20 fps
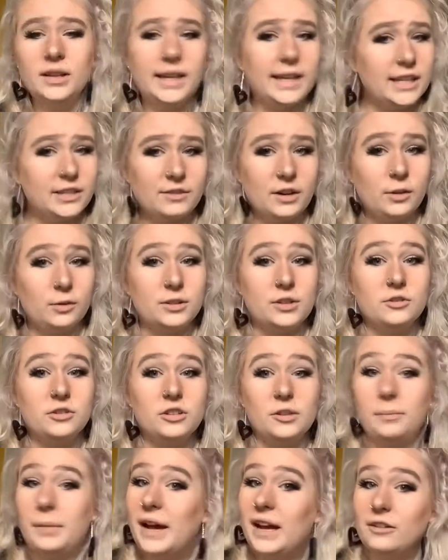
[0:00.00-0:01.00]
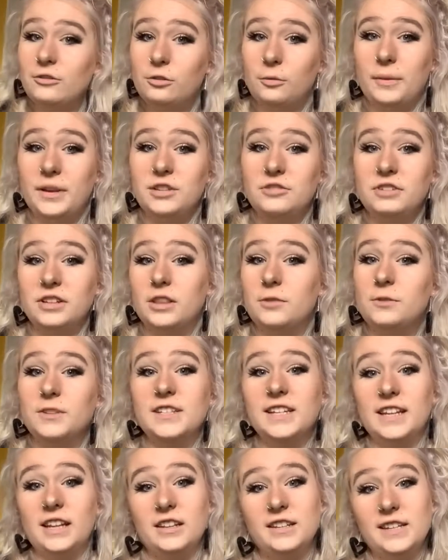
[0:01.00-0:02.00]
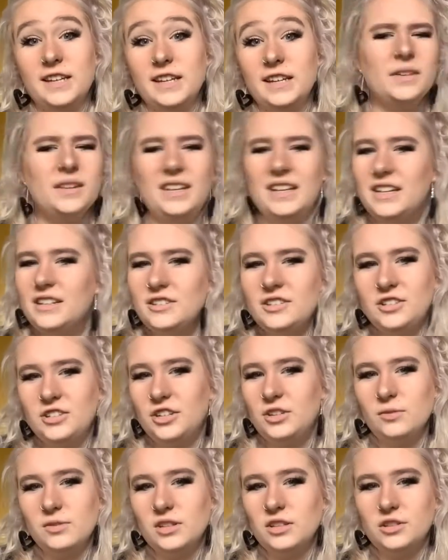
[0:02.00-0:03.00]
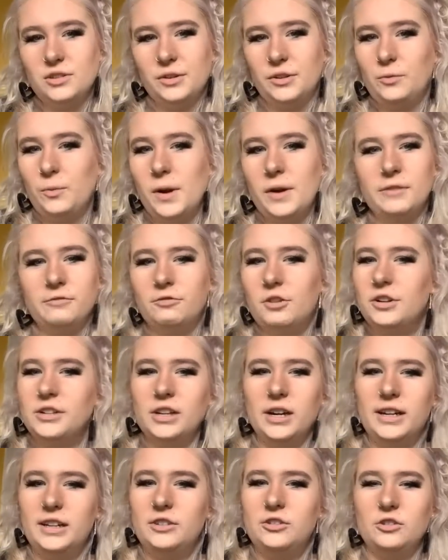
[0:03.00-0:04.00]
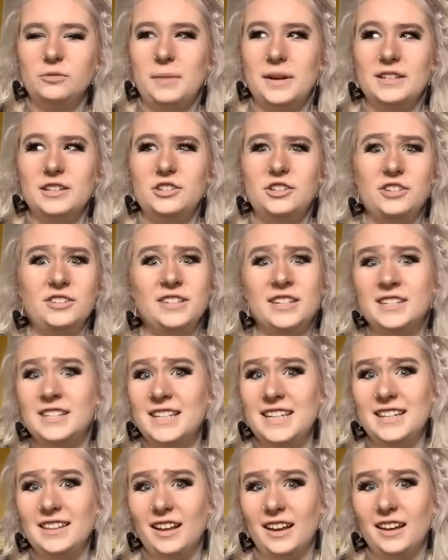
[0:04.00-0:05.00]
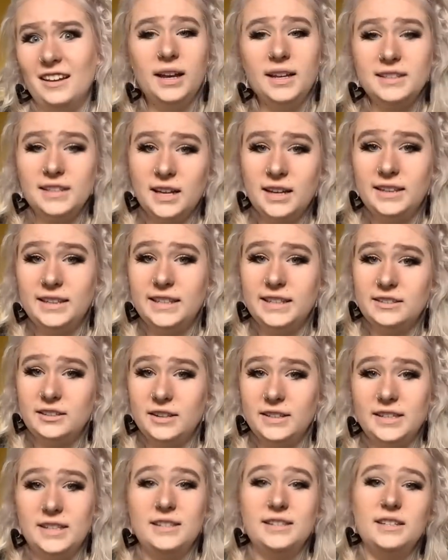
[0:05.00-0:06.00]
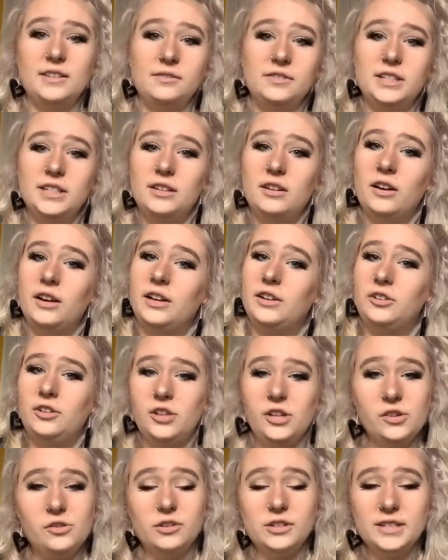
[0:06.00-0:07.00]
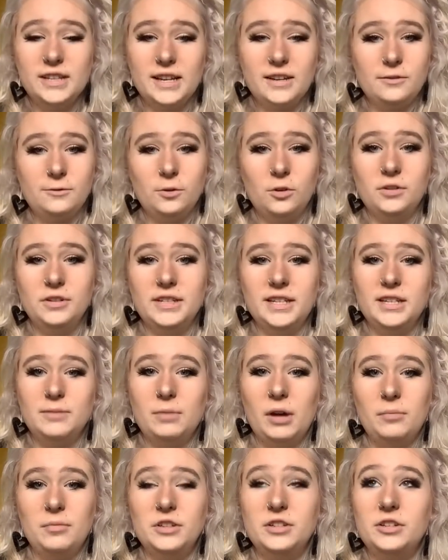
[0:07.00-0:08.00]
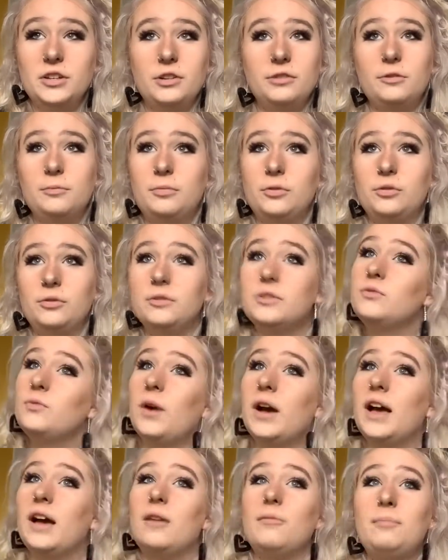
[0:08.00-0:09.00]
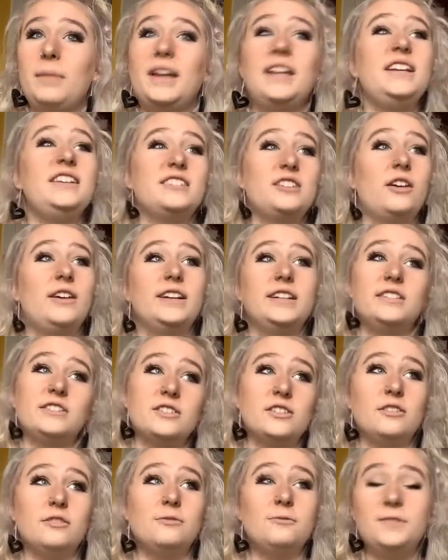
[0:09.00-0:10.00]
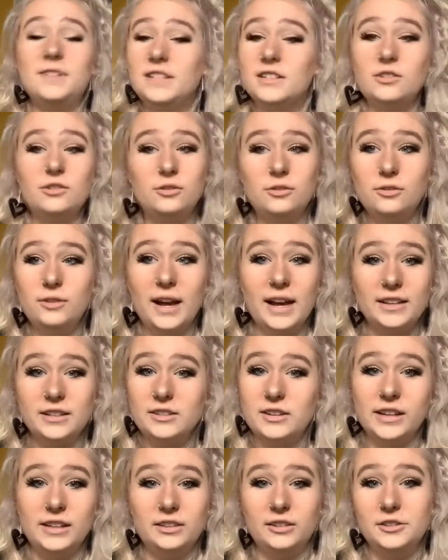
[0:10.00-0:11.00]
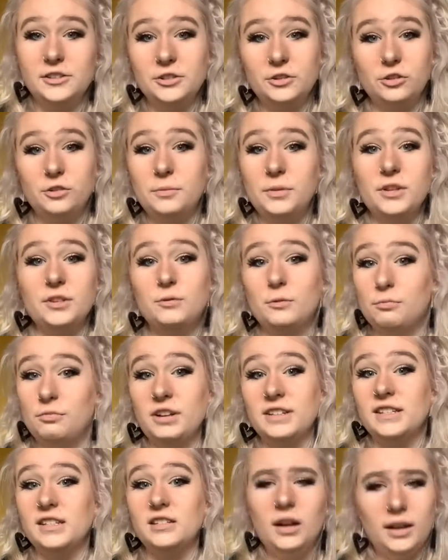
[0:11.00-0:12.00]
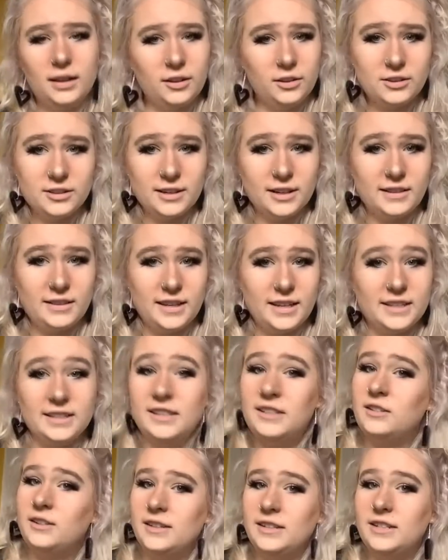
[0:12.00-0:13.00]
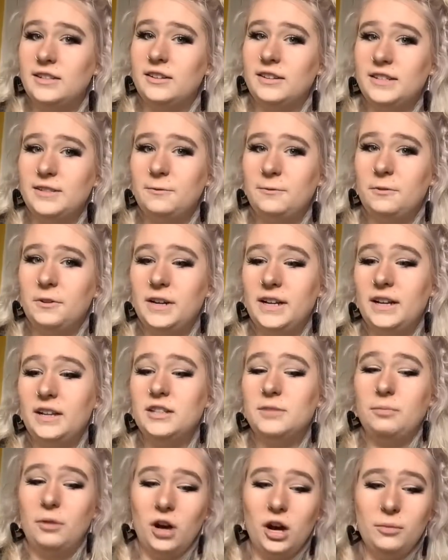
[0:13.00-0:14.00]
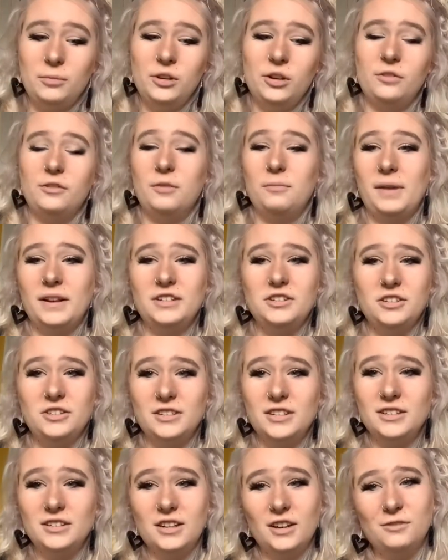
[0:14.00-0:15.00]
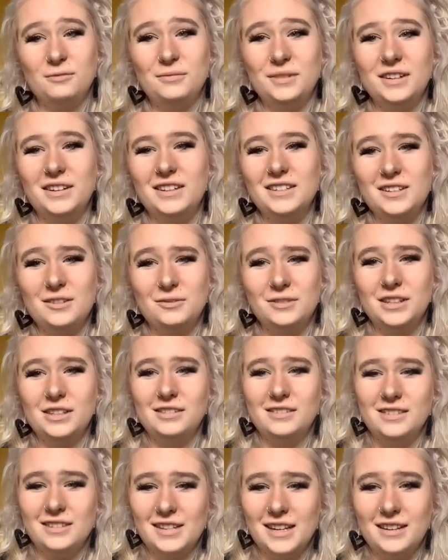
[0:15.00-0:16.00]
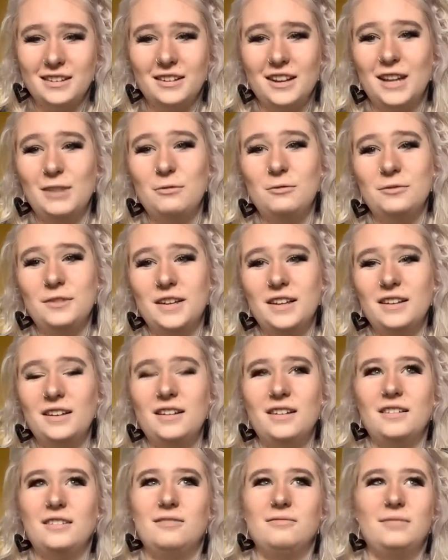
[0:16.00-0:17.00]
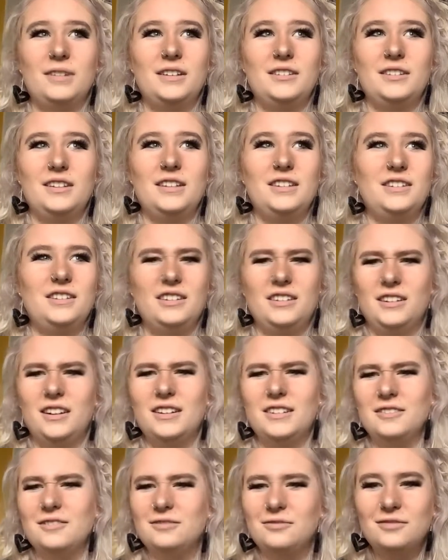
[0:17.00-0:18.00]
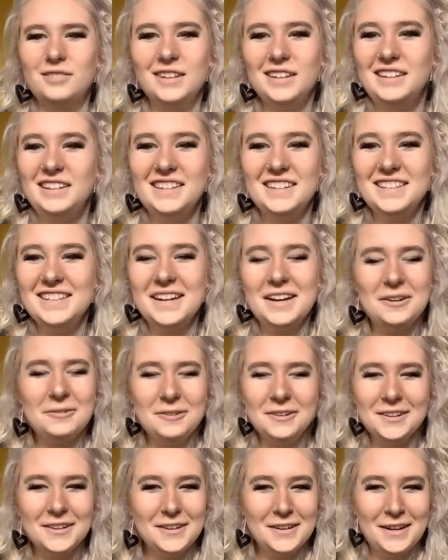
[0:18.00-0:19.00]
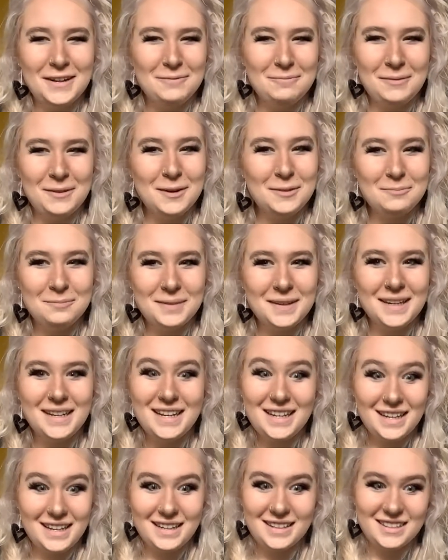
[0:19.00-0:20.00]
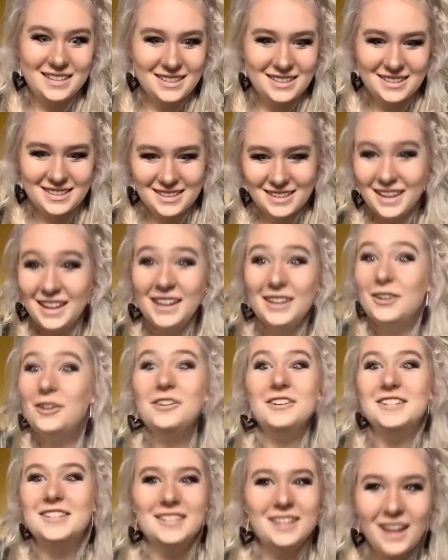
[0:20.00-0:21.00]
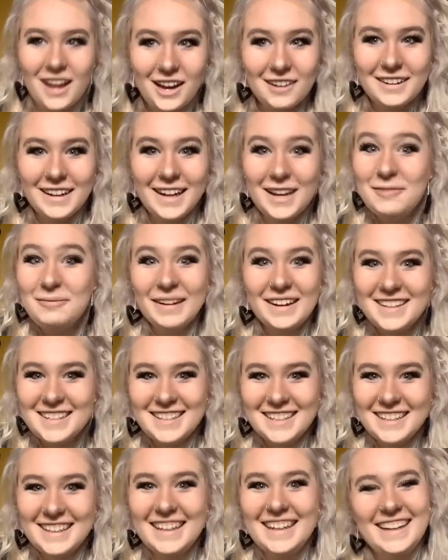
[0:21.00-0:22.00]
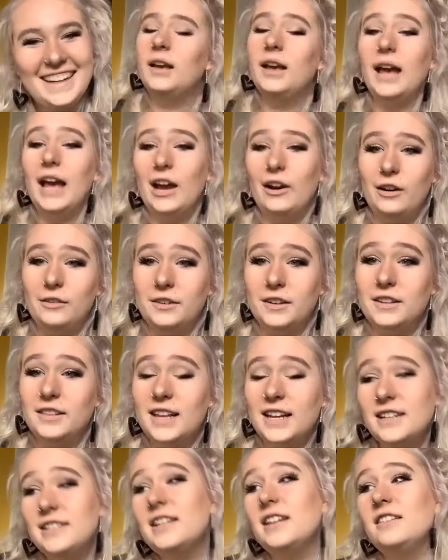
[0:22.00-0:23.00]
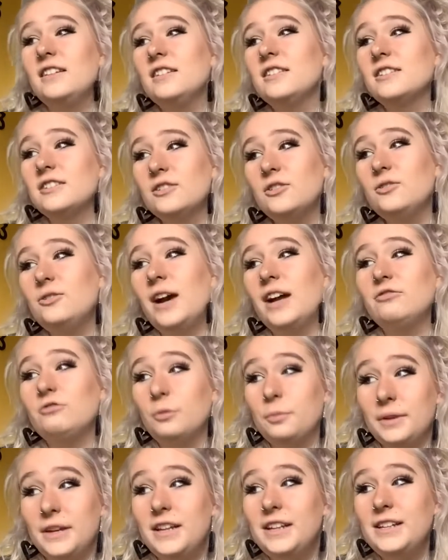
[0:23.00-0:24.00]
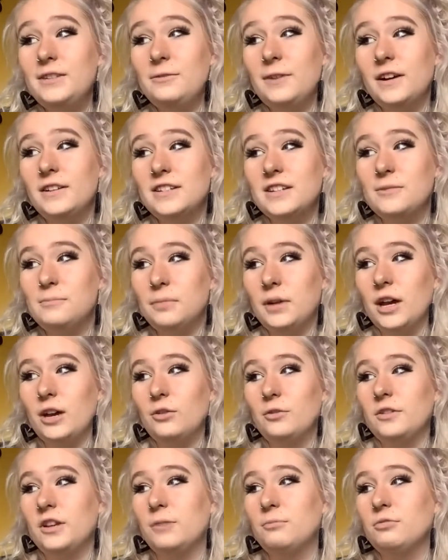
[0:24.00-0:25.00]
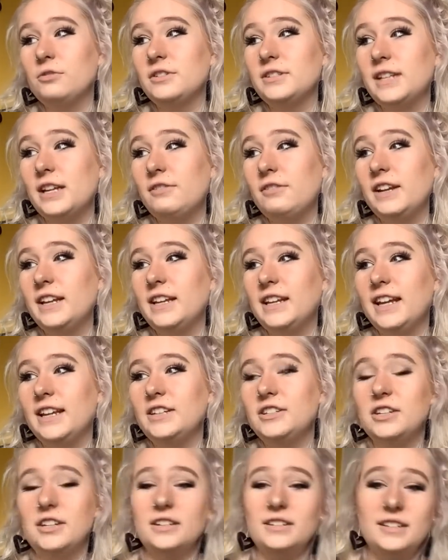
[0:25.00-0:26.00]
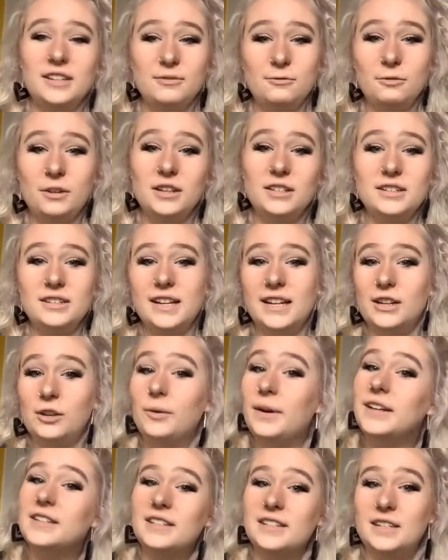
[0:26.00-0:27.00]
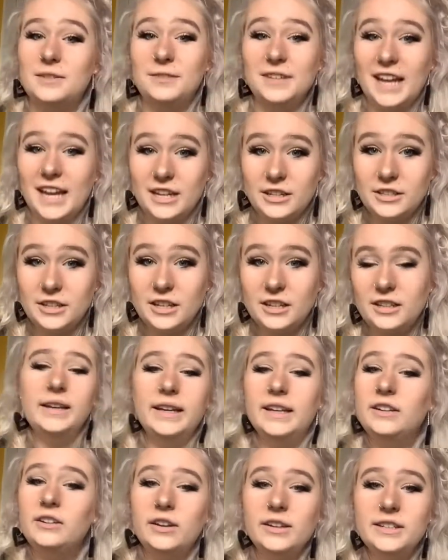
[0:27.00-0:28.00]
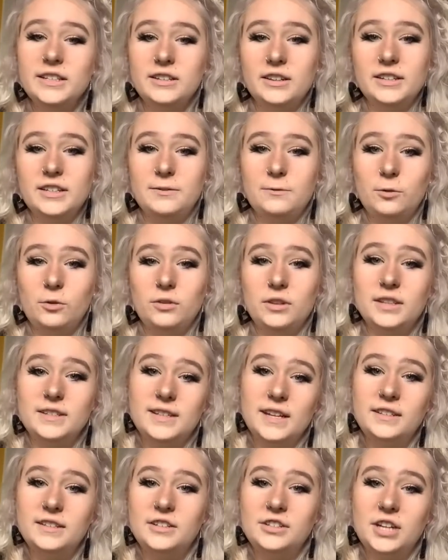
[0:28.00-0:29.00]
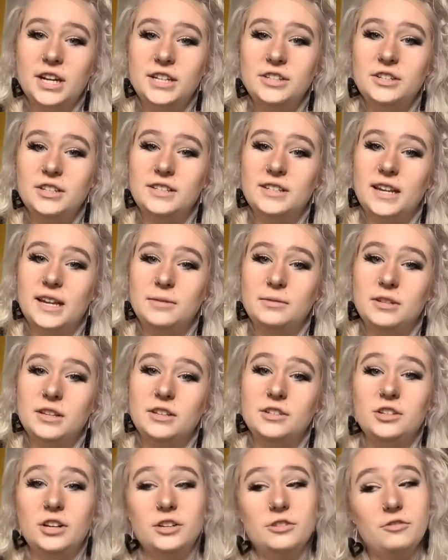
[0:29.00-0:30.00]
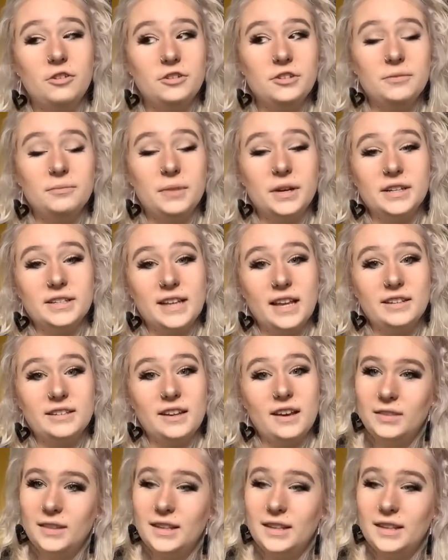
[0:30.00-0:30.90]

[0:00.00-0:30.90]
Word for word: Israel was also banned from entering the facility. The Institute wasn't doing well in Rhode Island or Massachusetts either. As early as 1979, New York state authorities published two reports where many signs of physical and psychological abuse were present. Alongside this, in 1993, a department of the Massachusetts government, I don't want to say the name of it, um, I think you can kind of tell what the name might be. It's got a slur in it basically. However, they said that the school had repeatedly failed to comply with a number of state regulations and threatened to take away its certification. In 1994, the centre changed its name to the Judge Rotenberg Centre.